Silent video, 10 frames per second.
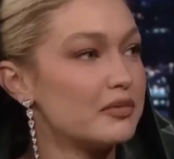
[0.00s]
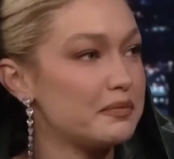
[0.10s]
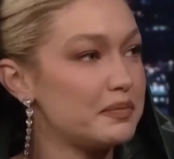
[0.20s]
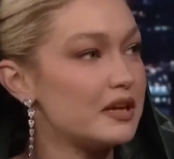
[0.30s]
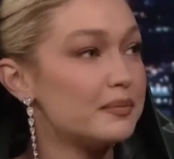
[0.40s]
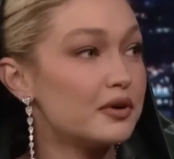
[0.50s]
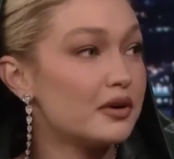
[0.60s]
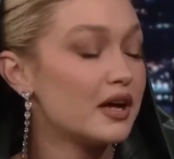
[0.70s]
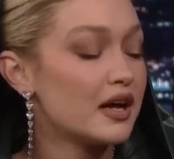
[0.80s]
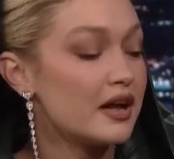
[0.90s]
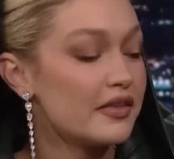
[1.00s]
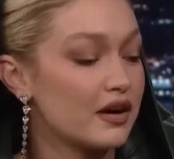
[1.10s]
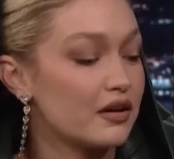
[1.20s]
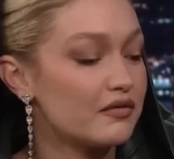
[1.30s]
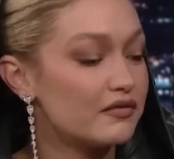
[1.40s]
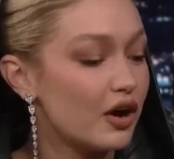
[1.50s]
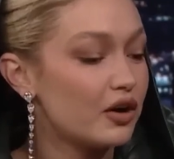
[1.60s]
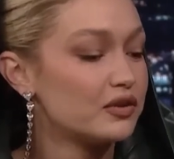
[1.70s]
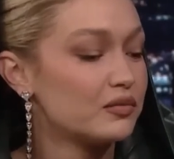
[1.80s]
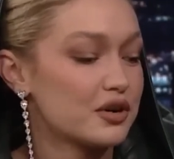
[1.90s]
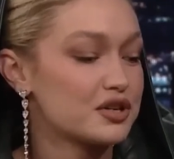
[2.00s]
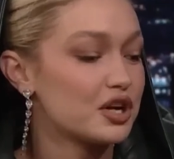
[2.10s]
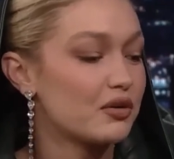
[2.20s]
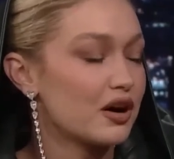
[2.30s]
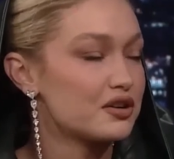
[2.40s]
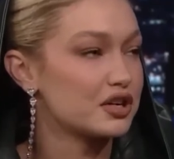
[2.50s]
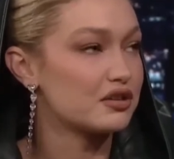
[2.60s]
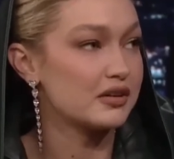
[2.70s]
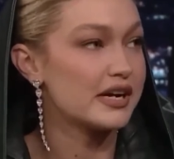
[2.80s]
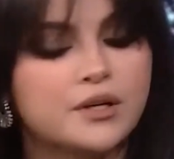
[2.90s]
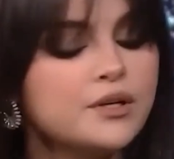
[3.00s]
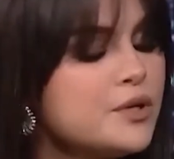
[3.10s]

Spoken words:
none other than Gigi herself. According to a source